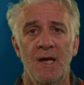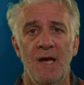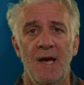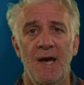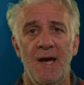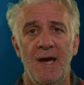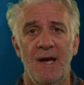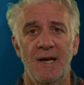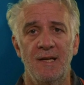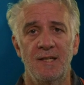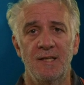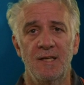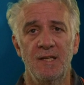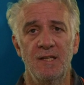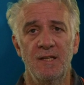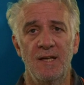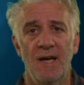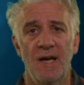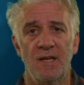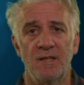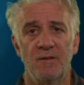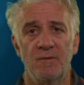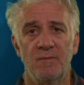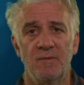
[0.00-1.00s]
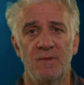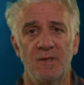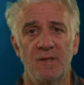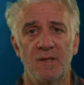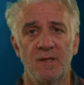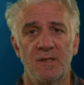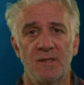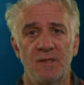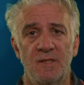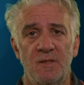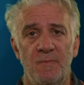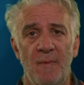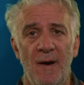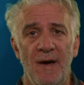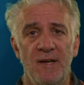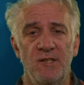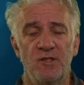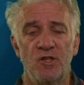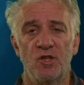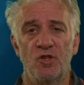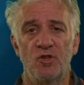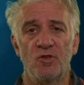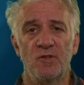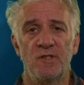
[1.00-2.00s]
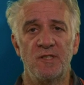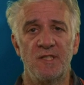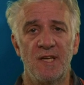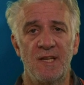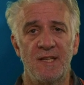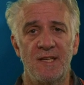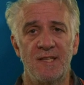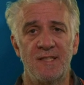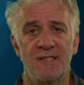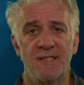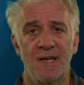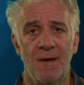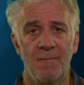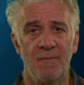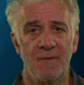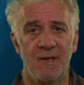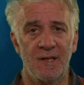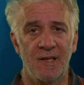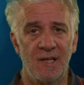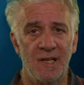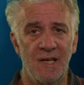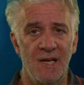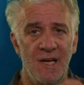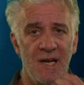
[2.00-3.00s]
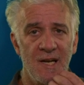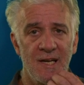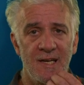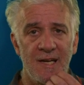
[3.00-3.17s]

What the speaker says: And in that space, you should see there's some that clearly